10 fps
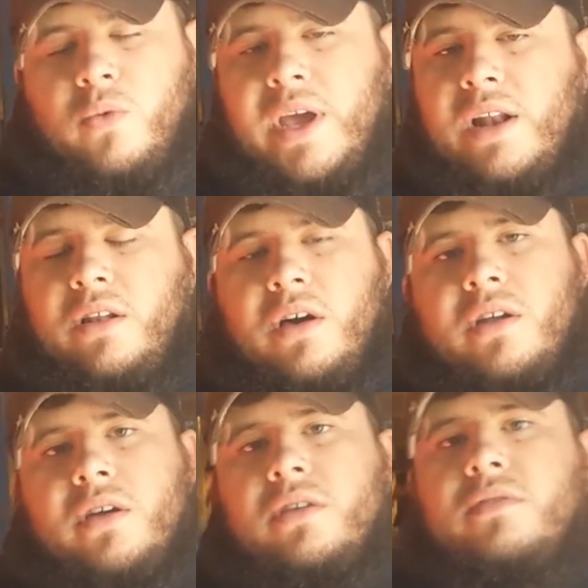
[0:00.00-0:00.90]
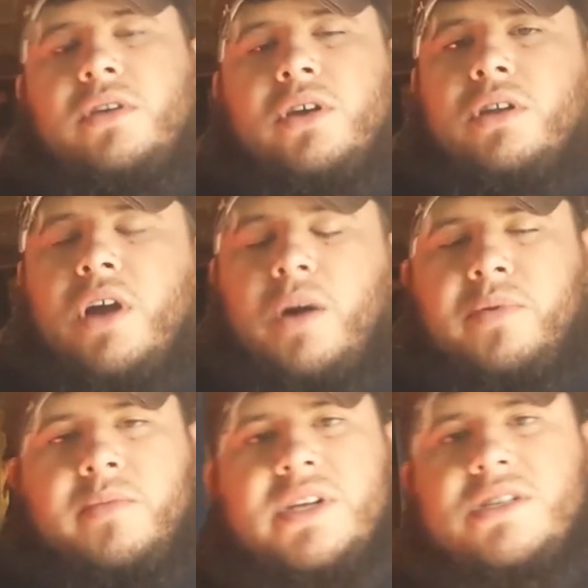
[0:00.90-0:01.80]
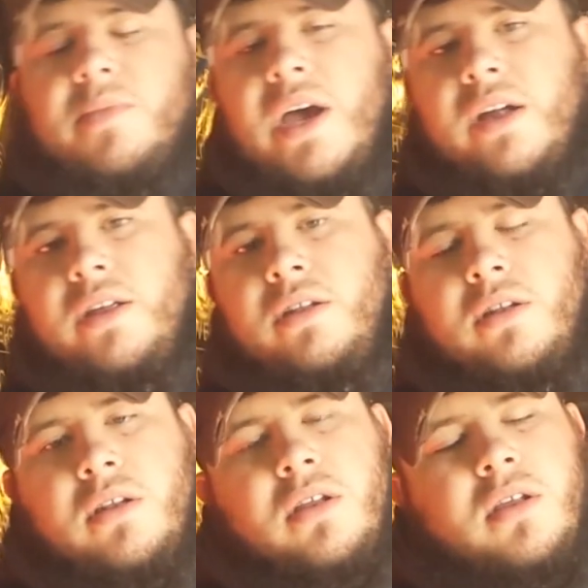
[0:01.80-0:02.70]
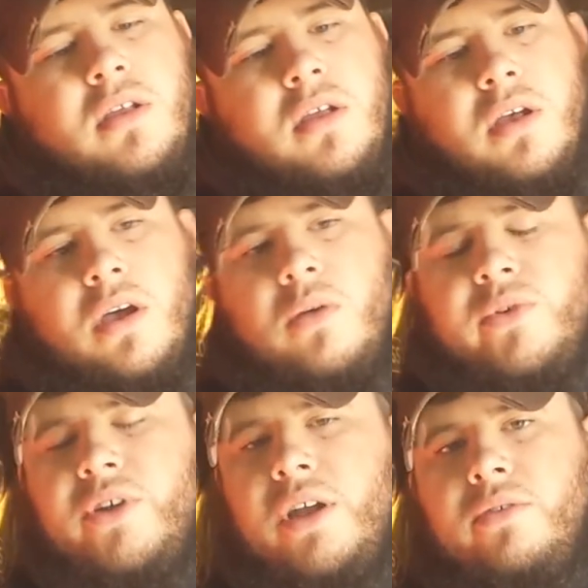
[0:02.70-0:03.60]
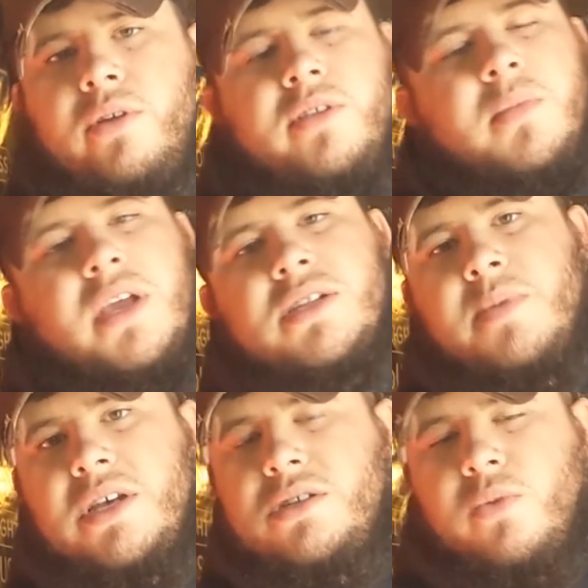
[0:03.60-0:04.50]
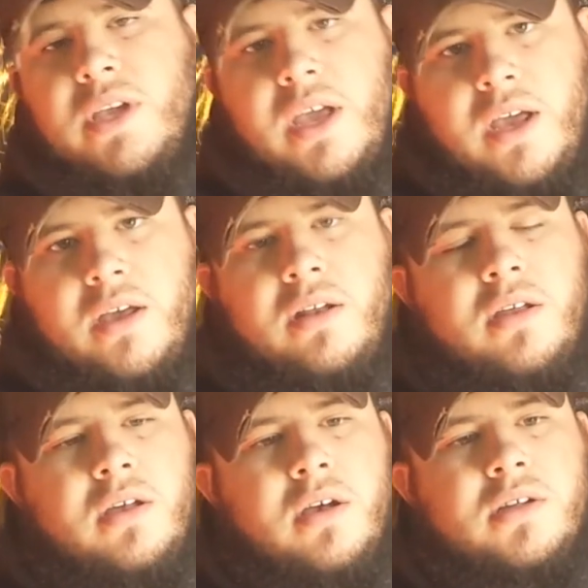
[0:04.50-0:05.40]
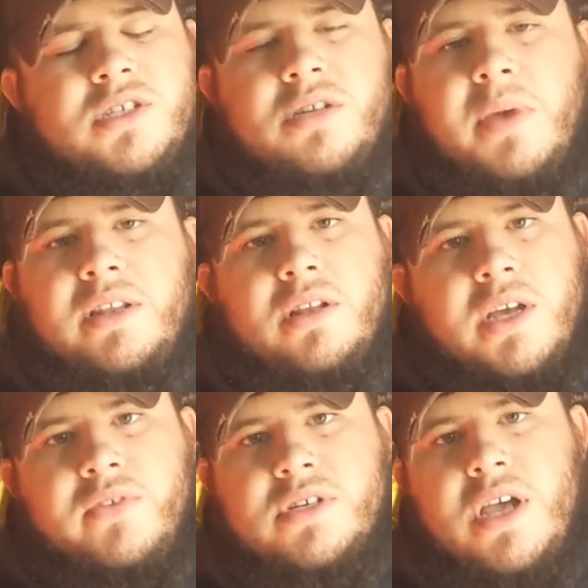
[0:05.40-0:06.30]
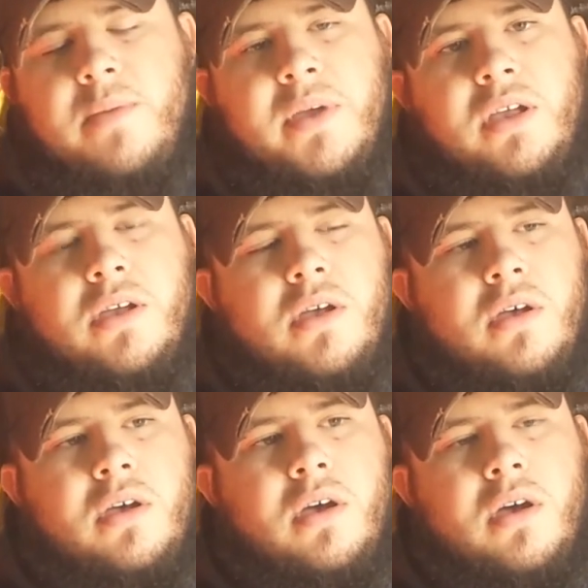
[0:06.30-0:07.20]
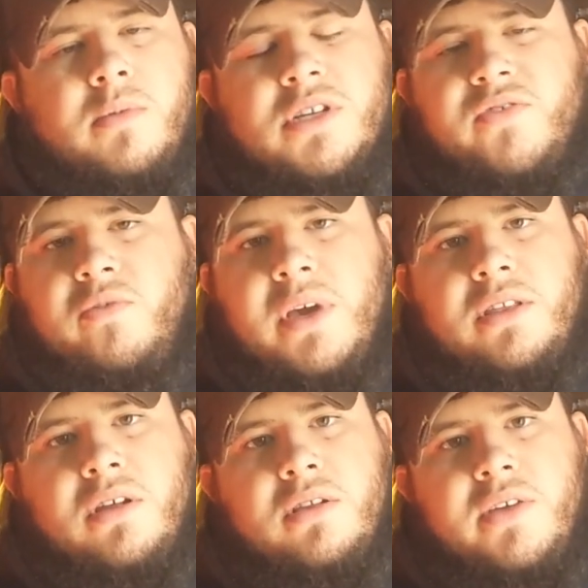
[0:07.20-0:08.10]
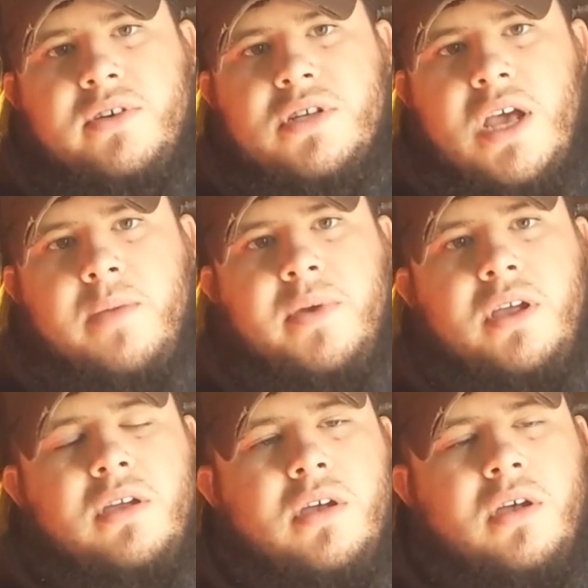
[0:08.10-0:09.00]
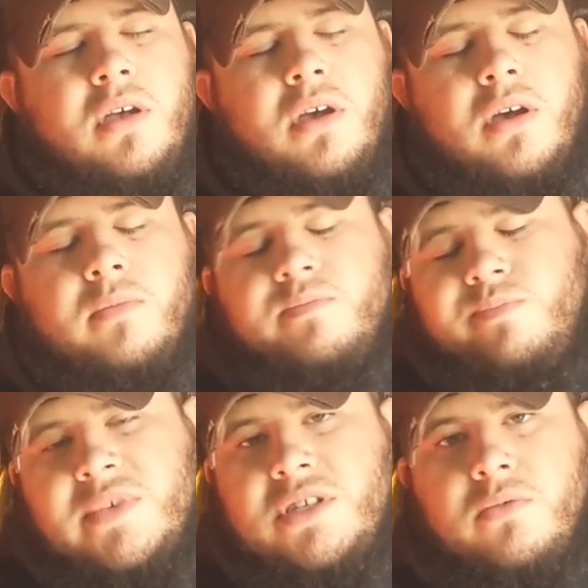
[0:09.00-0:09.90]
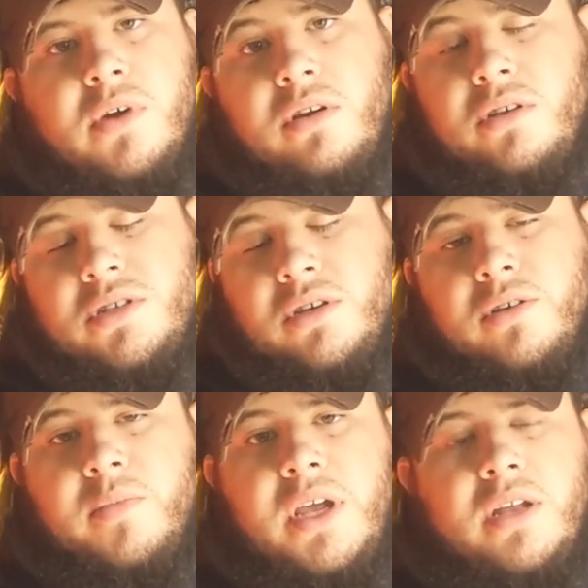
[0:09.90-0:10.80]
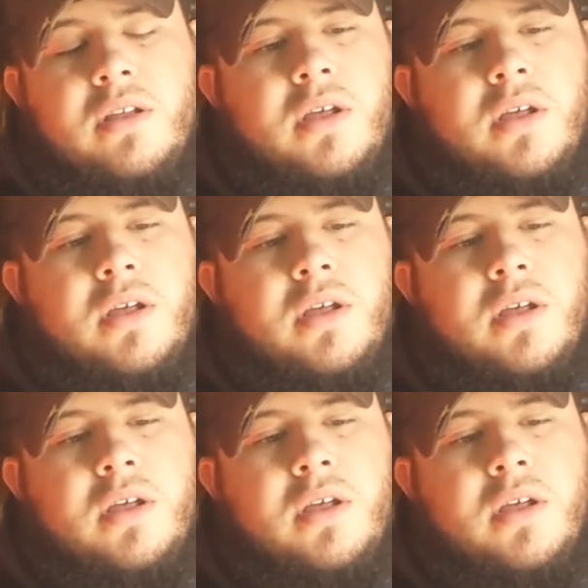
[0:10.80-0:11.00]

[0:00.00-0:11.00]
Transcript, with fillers: we had a lot of good compliments about it, and uh, we try to run the meet as best as we can, uh, just to make the lifters happy. Because um, if you make the lifters happy, um, it's a it's a good meet.